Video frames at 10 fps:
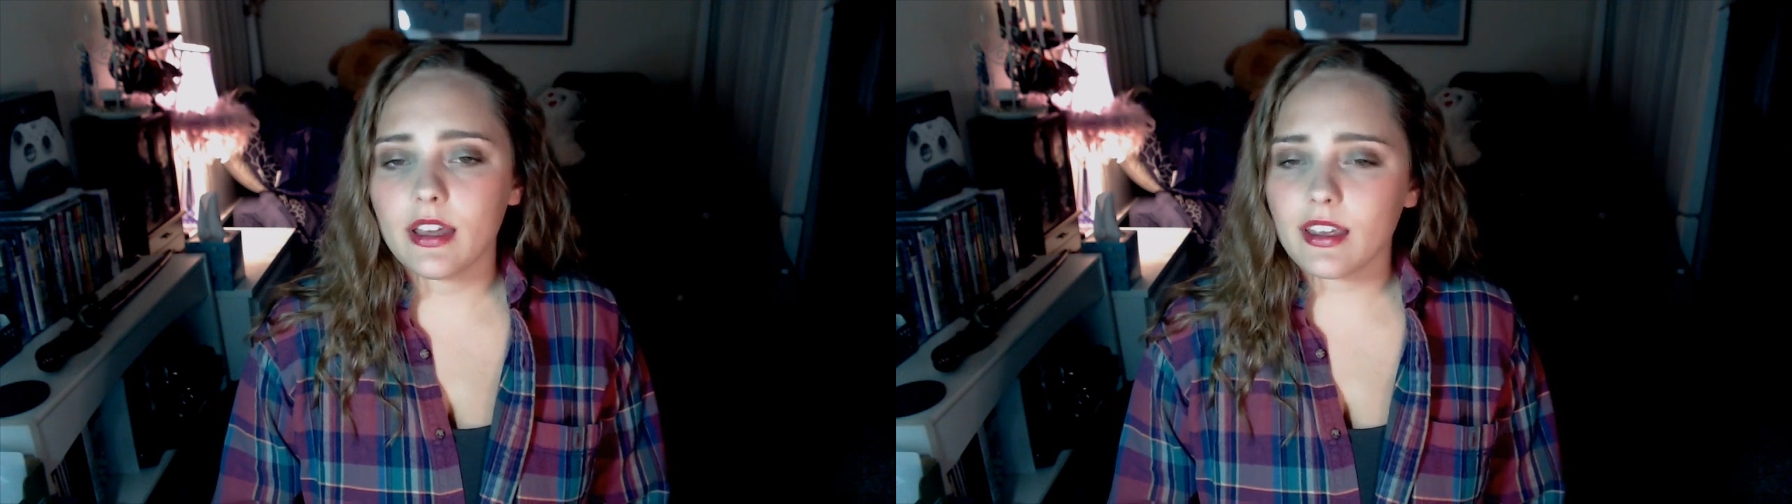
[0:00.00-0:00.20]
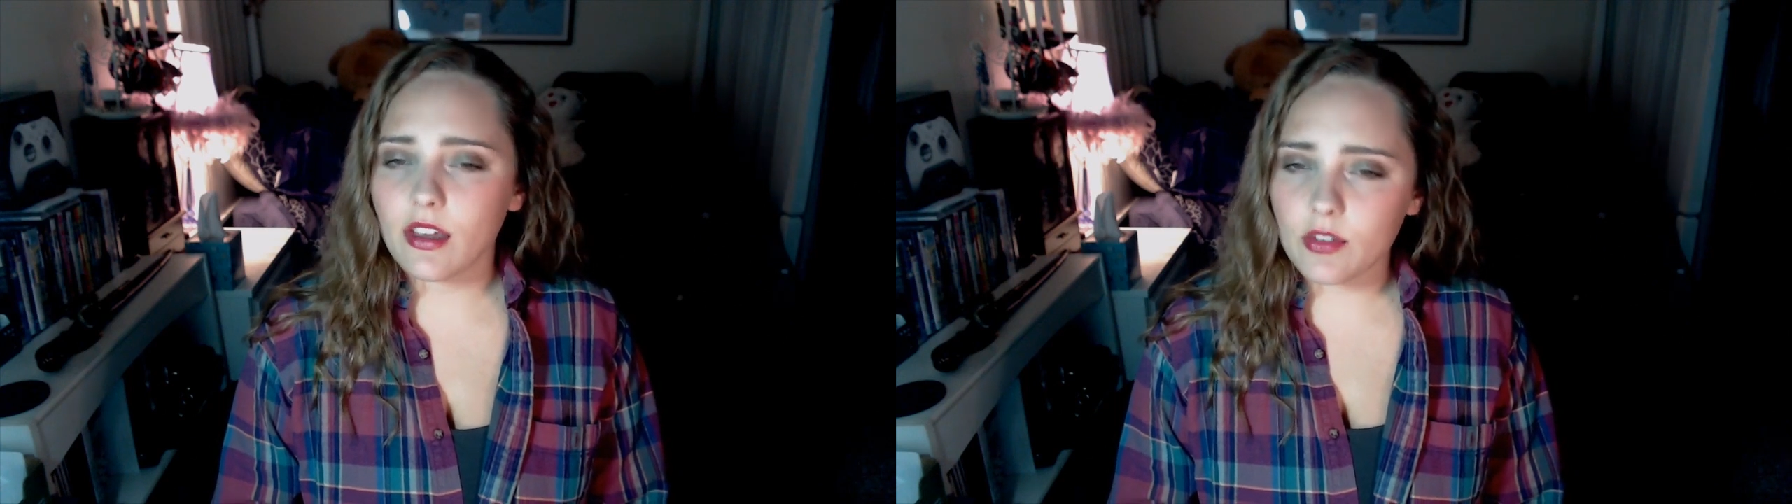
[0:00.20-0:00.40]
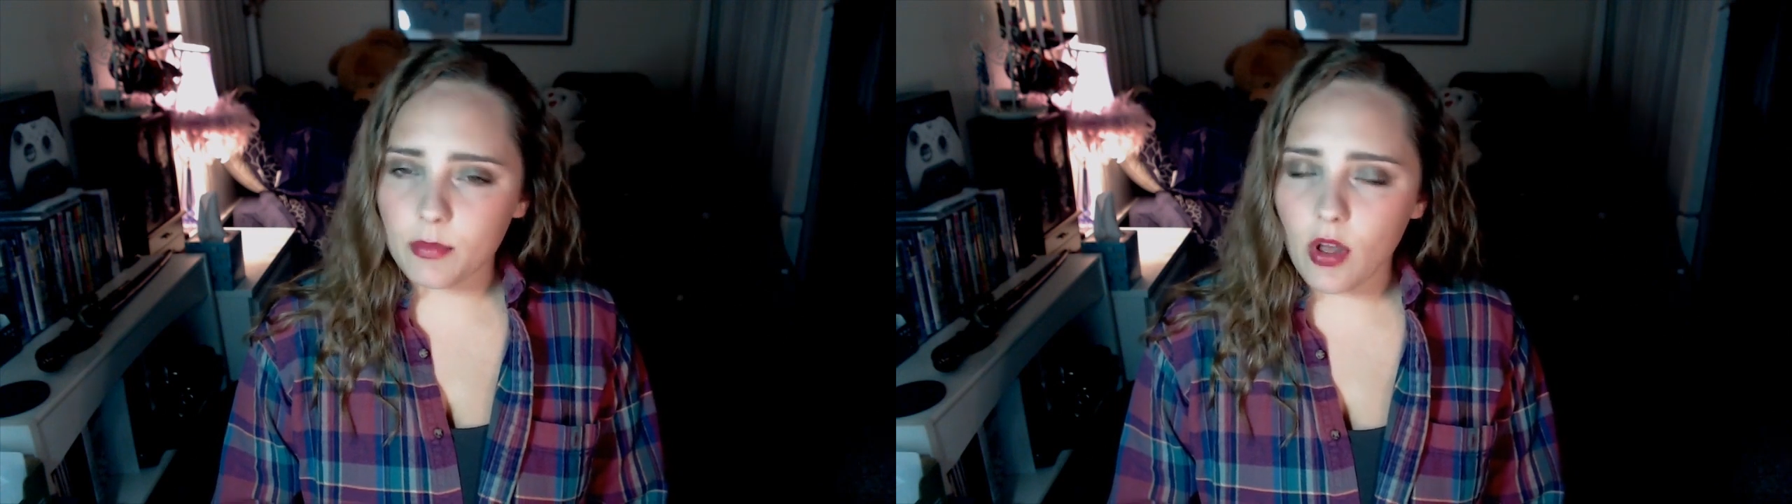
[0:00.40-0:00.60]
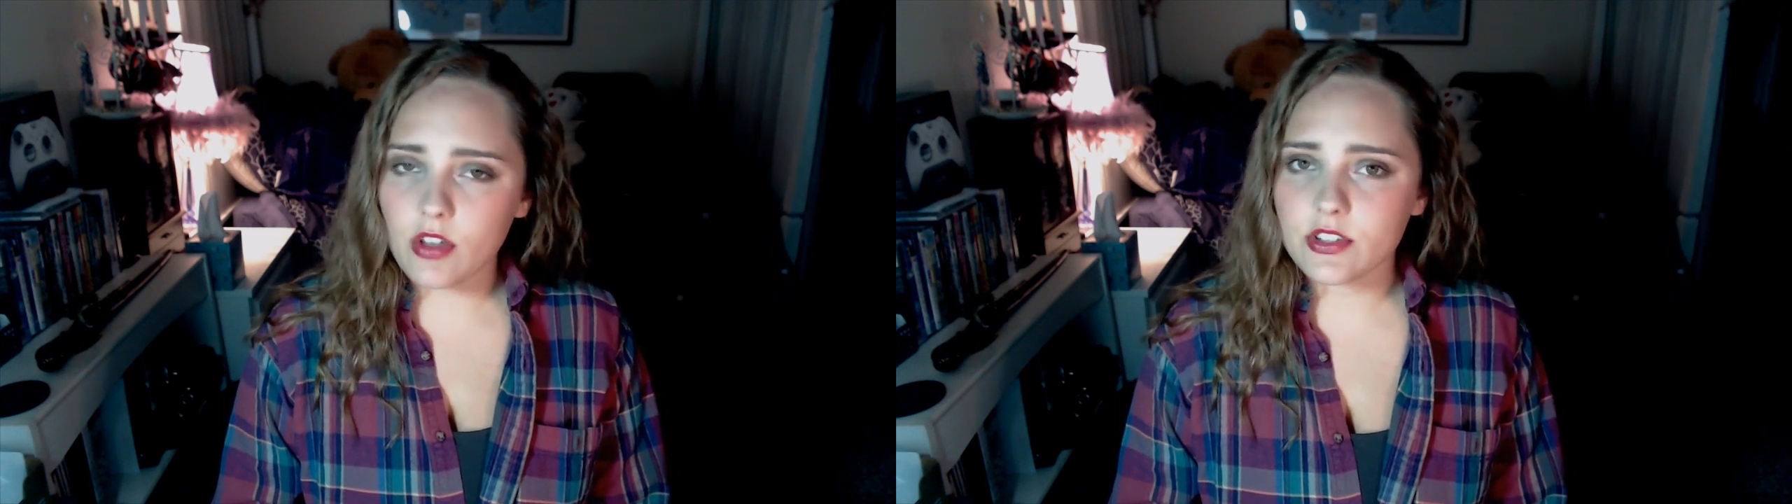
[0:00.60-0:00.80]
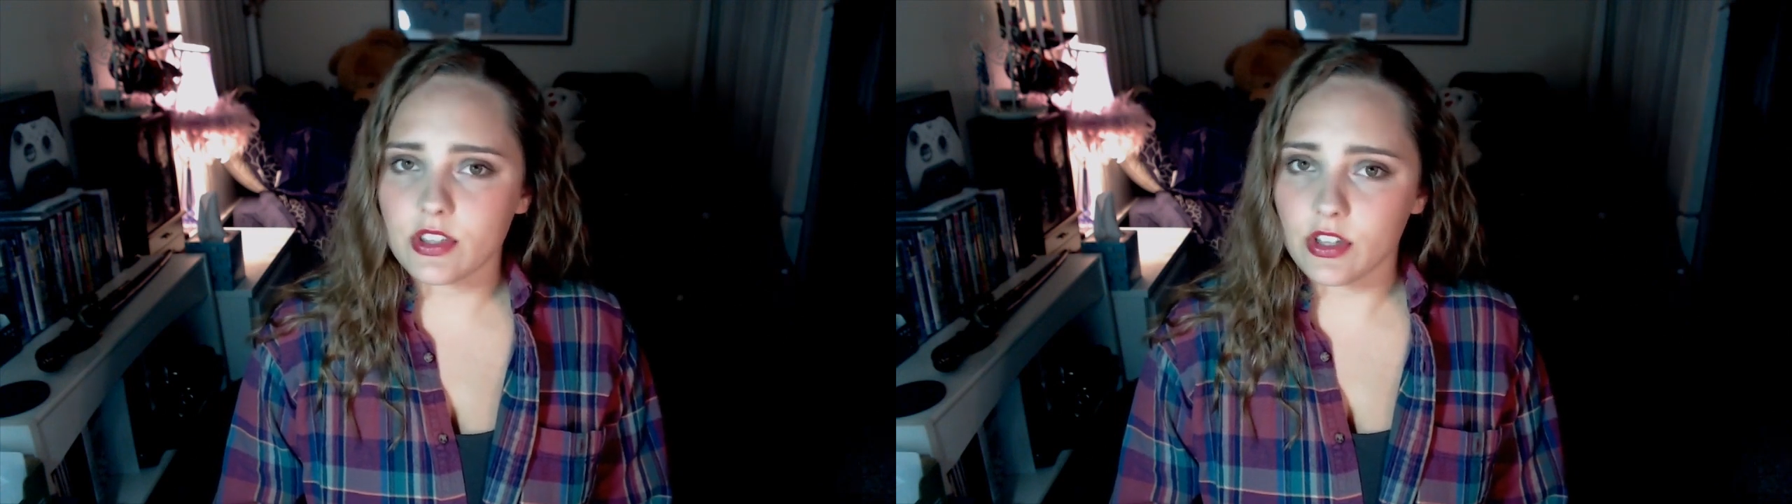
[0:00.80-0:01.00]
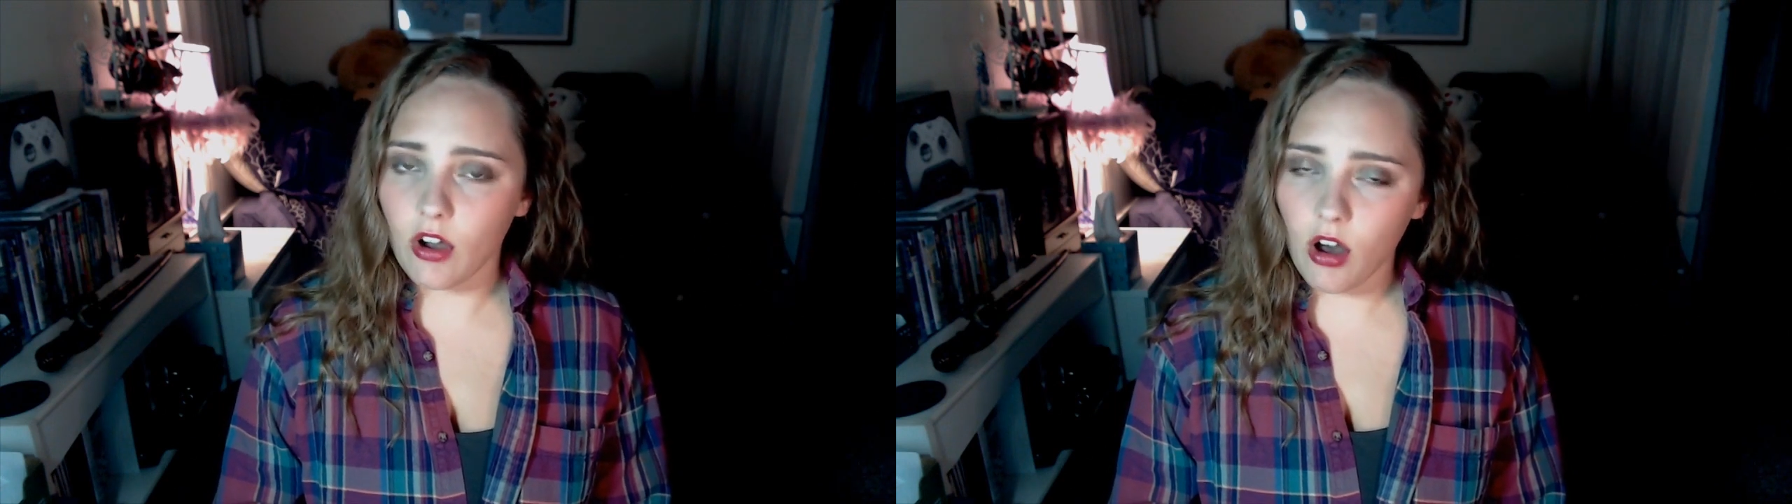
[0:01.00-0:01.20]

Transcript: Kevin Poulsen, the